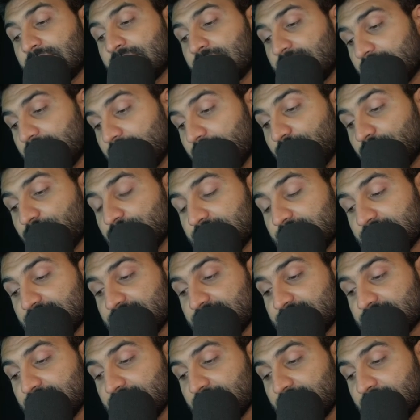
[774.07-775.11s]
Now
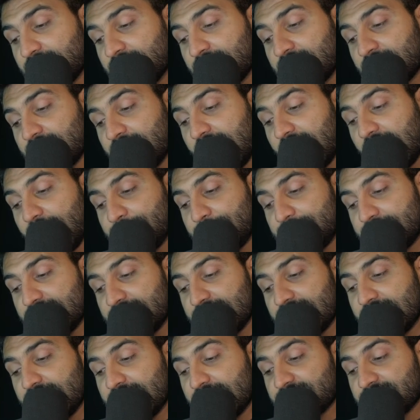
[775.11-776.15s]
this empty